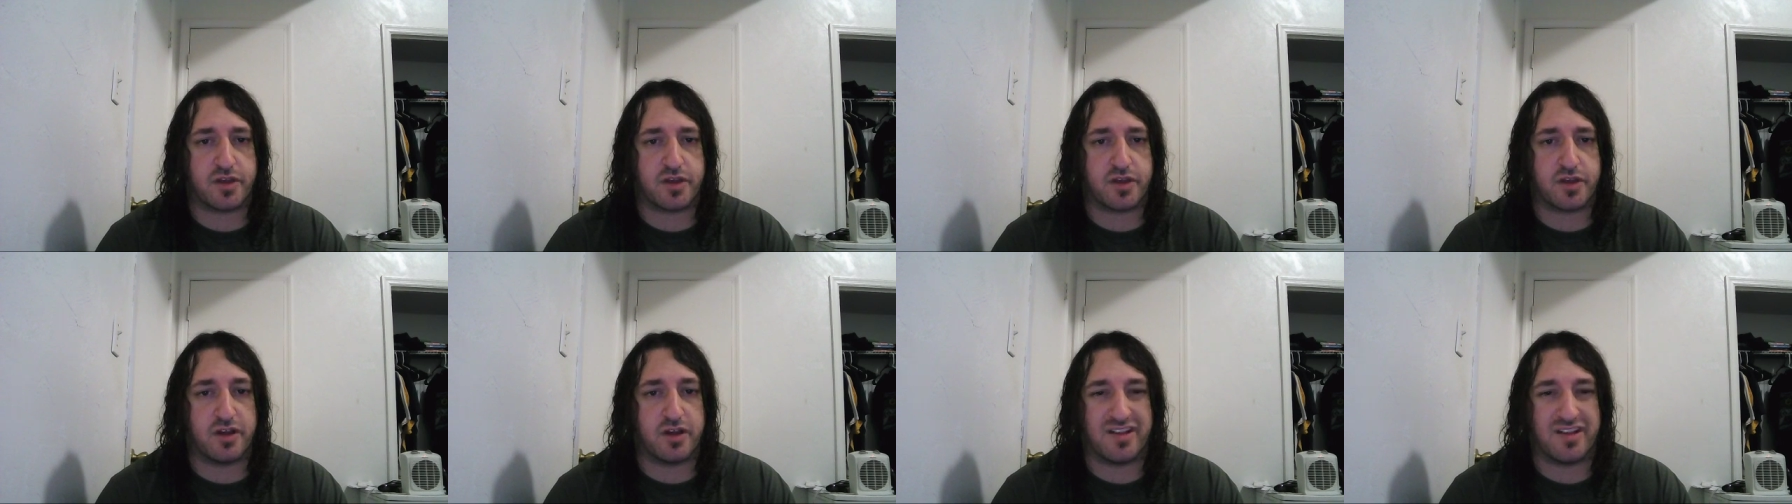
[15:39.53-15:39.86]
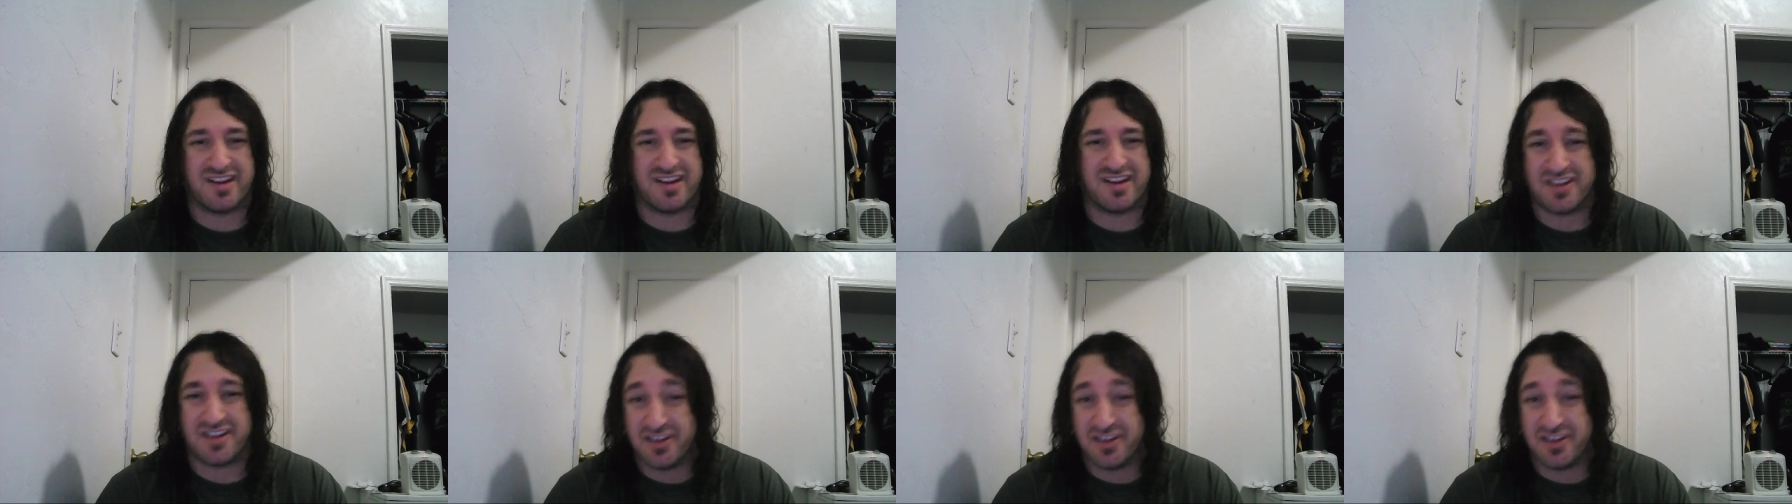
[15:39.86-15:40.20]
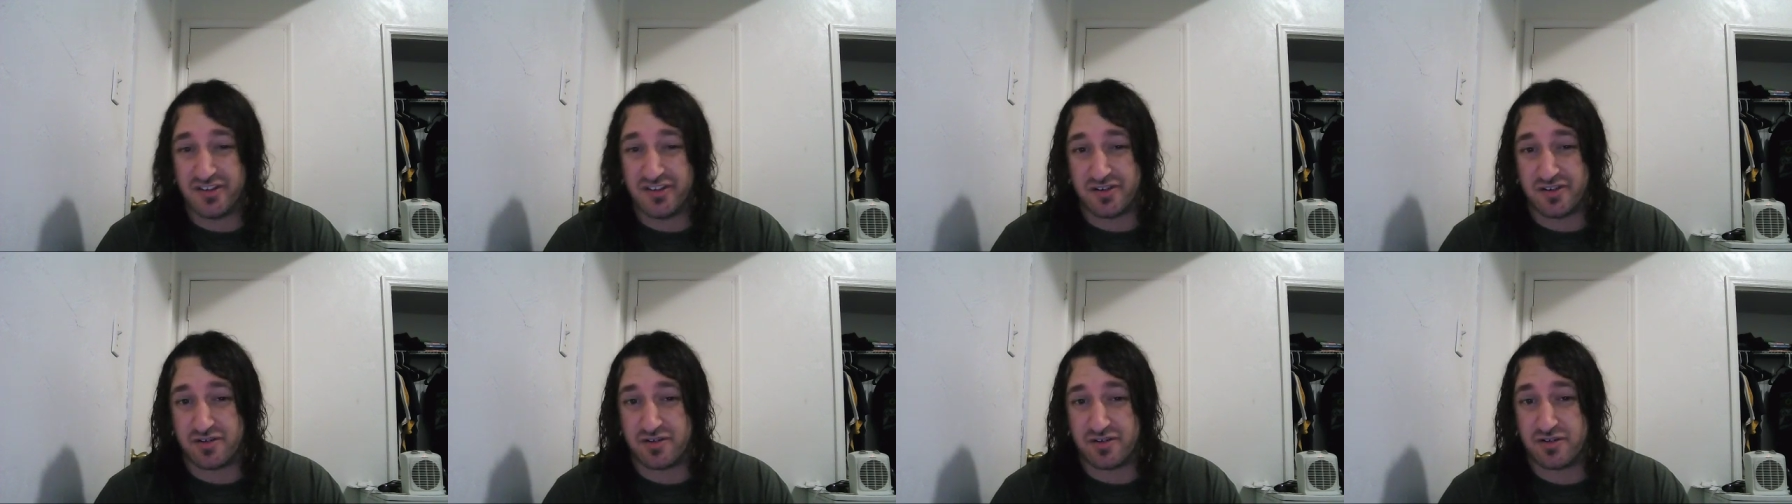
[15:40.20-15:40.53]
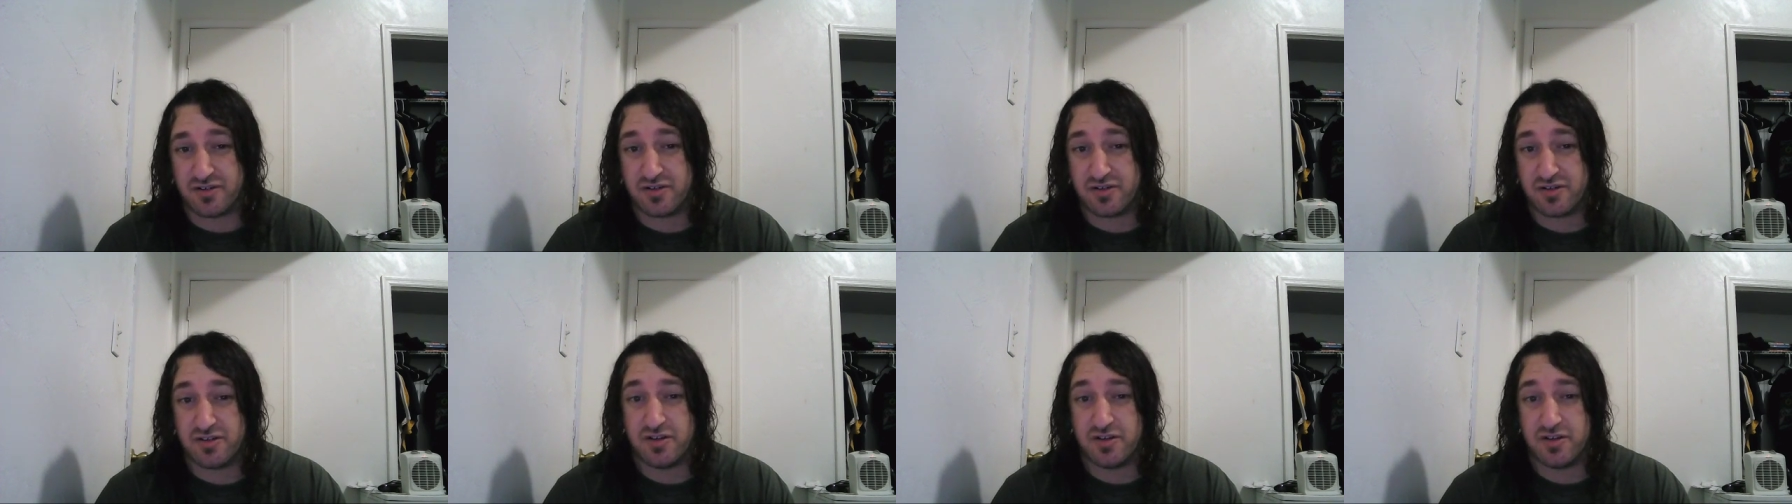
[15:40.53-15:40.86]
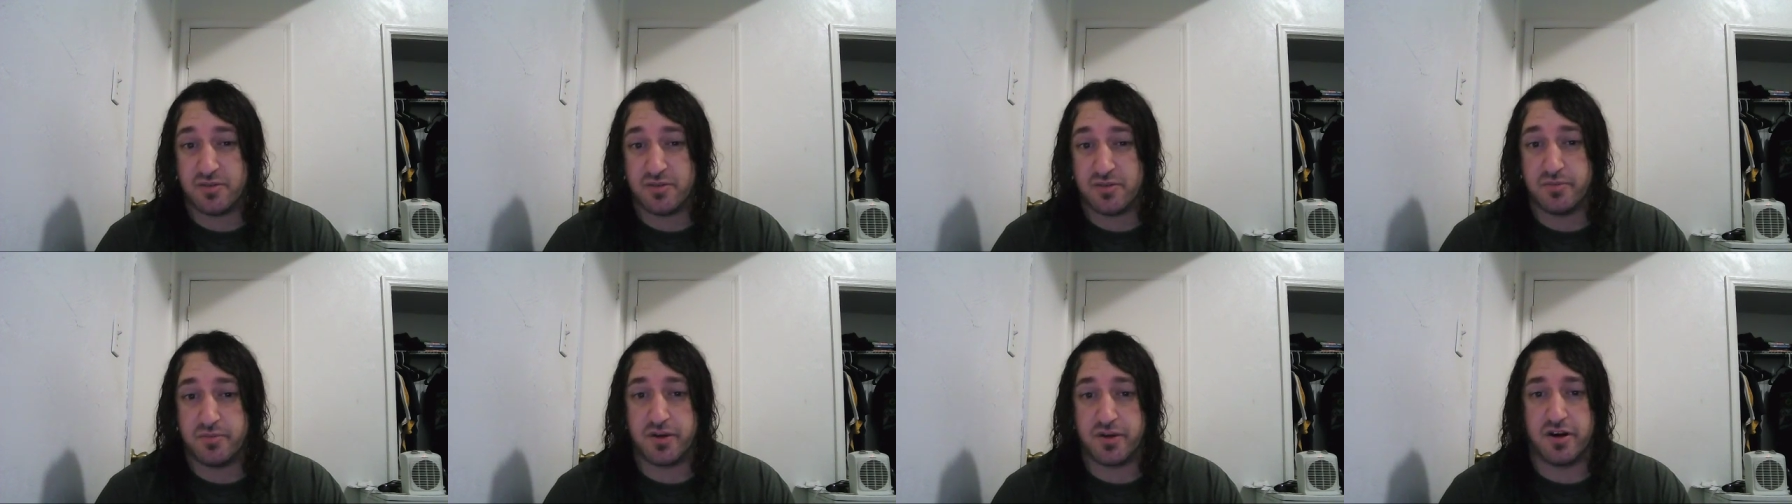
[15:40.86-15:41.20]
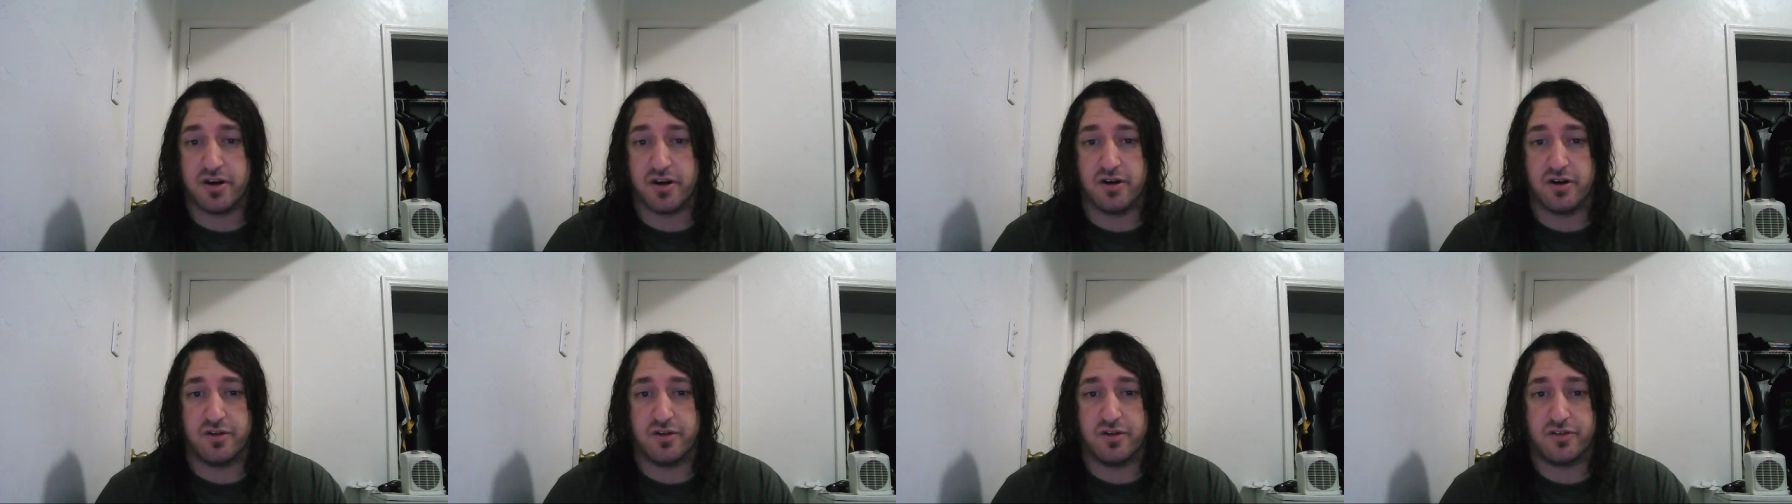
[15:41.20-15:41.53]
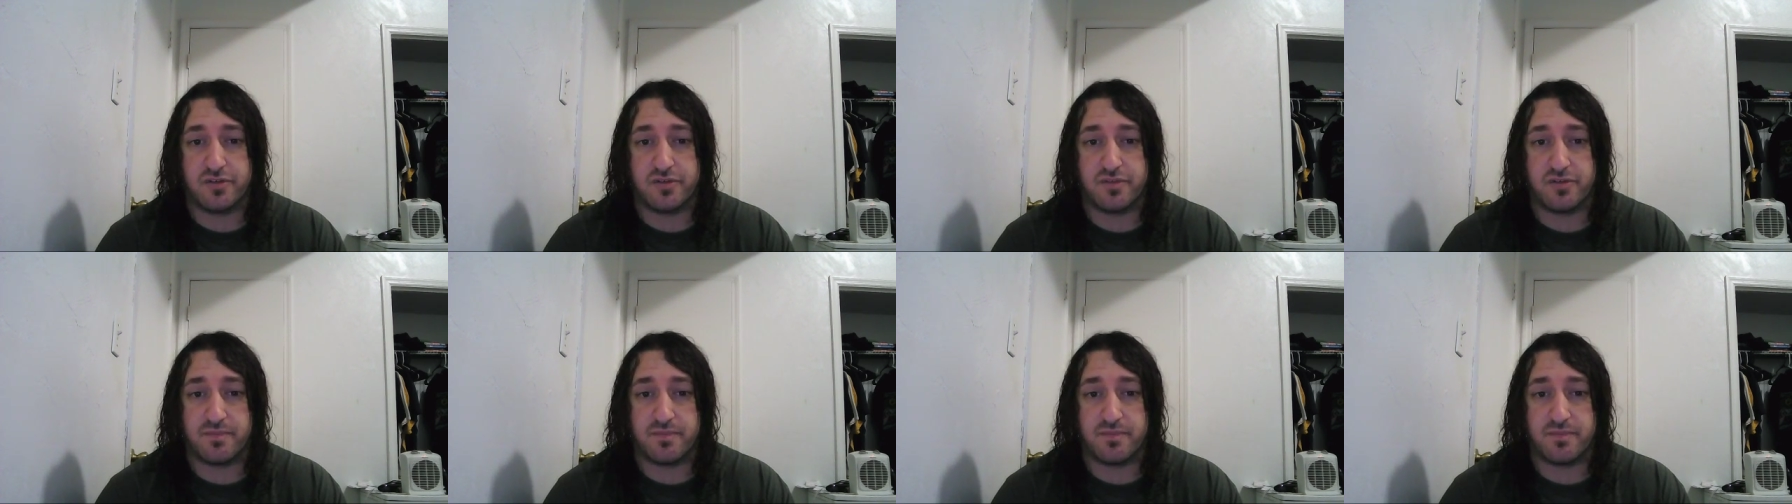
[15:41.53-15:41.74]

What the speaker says: a lot easier because